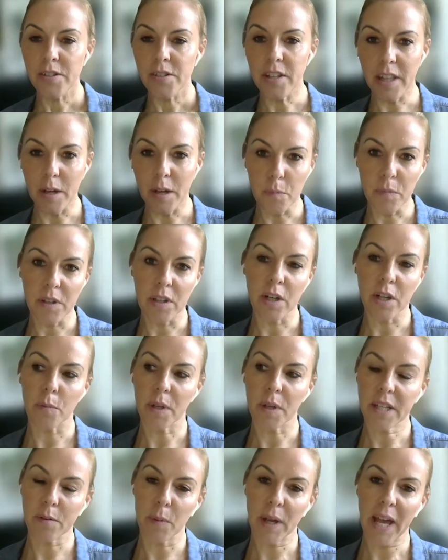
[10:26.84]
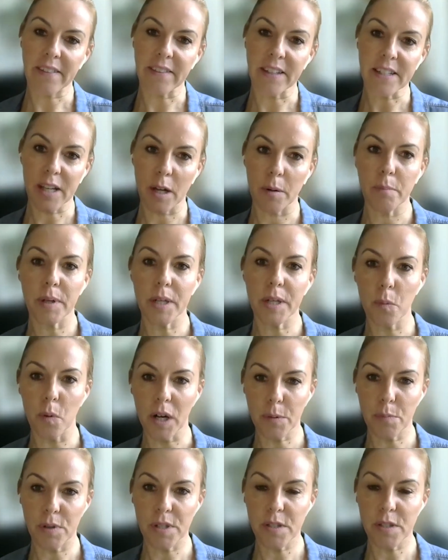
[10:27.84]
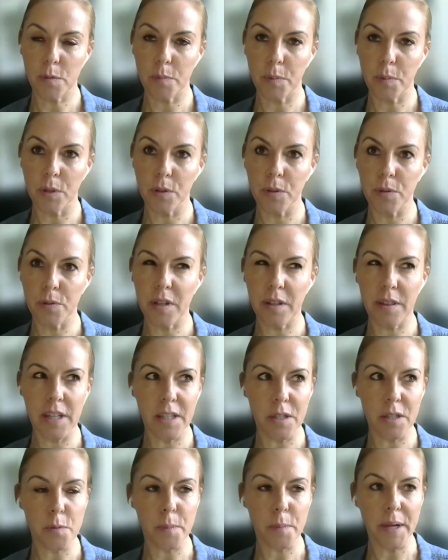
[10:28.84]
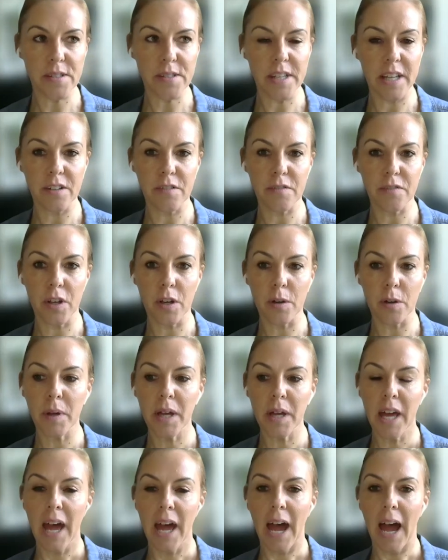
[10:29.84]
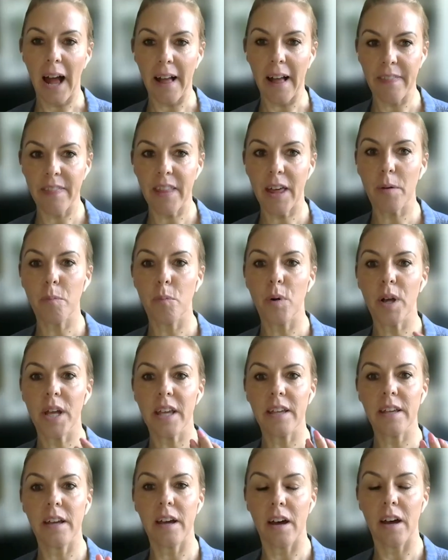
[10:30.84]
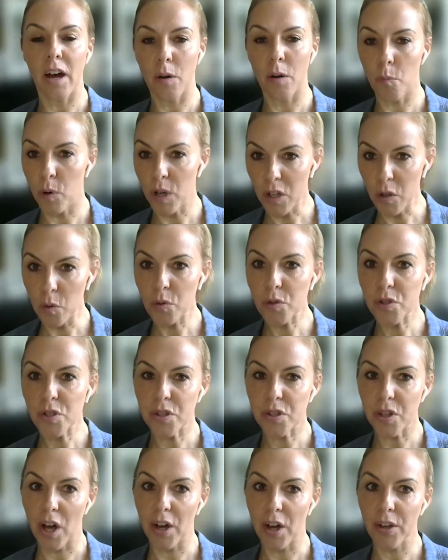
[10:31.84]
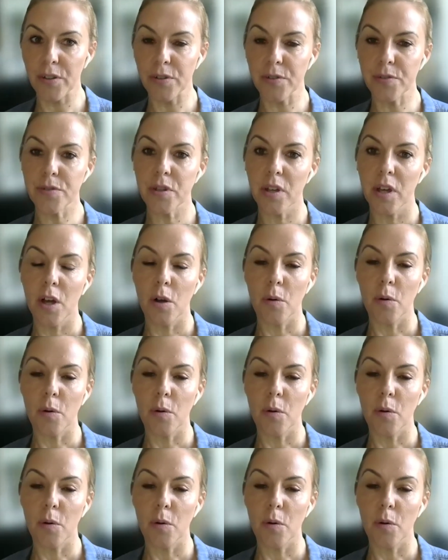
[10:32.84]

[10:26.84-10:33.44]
So then, we had these company-wide principles. I think there's about 10 of them, and then we launched those.